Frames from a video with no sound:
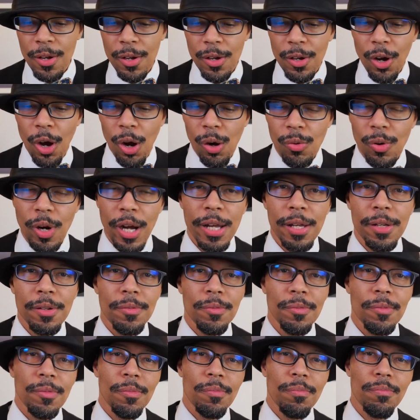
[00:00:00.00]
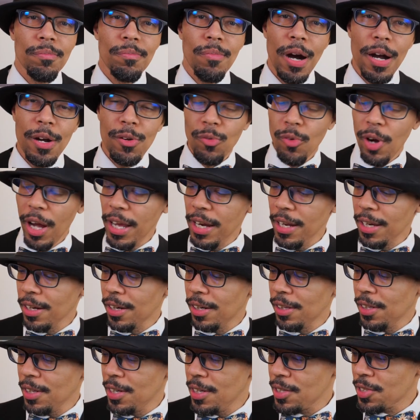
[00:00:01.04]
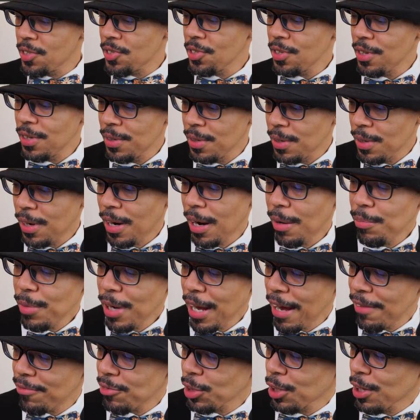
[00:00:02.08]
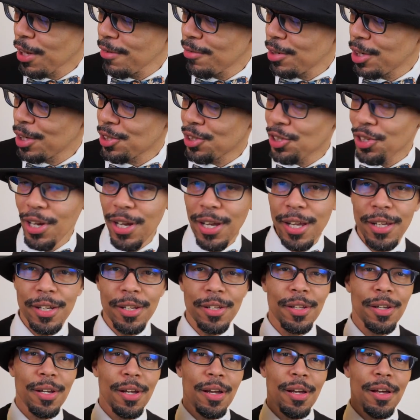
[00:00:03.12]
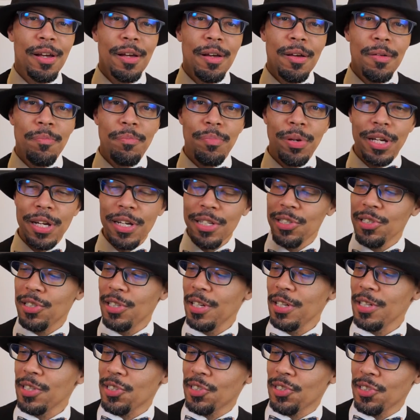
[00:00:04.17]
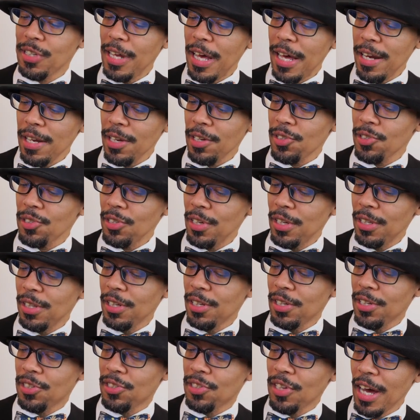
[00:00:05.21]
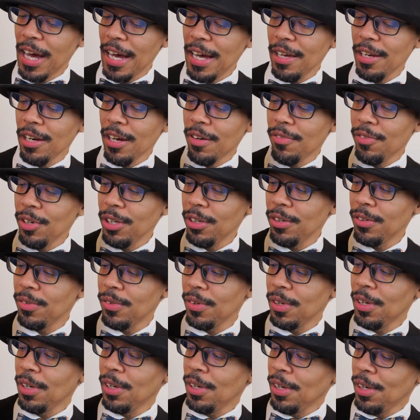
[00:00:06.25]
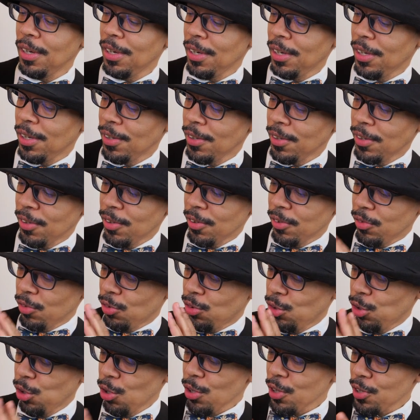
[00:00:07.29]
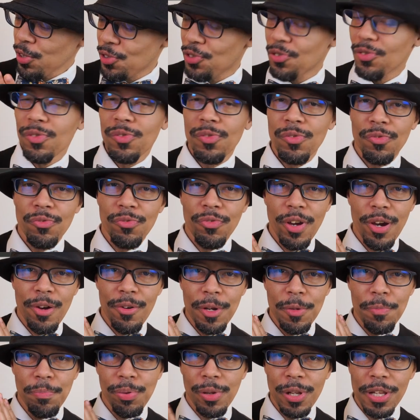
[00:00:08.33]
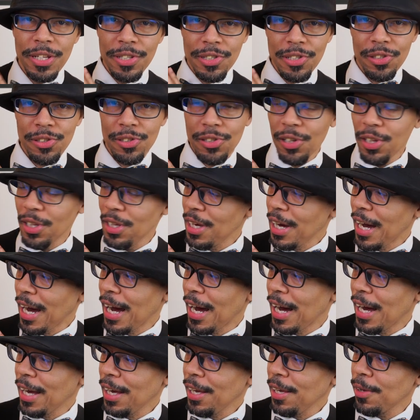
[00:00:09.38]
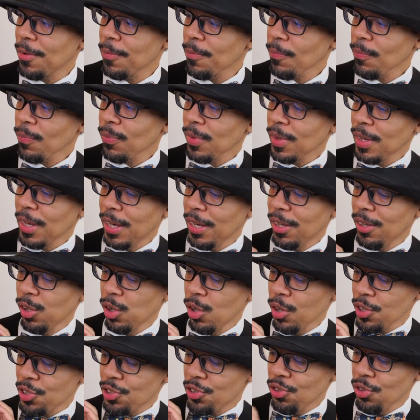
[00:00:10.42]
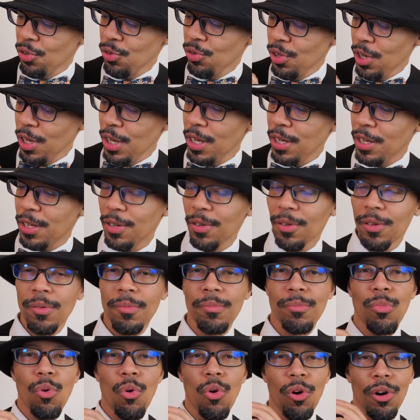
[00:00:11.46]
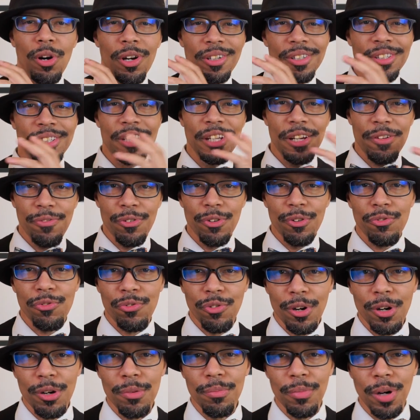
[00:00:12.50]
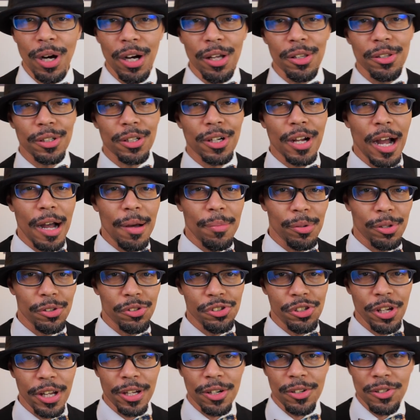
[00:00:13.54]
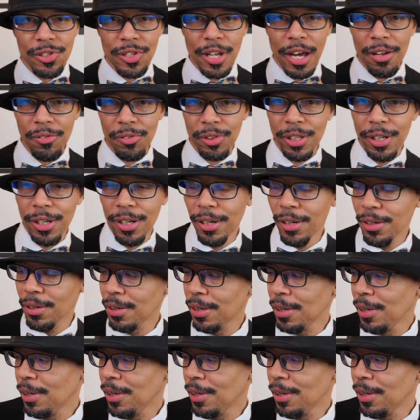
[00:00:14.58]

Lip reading: All right. My rating on this, I'm going to have to give it a 10 because the aesthetics and the design of it looks very pleasing to the eye. It looks unique, more different from other cobbler shakers out there.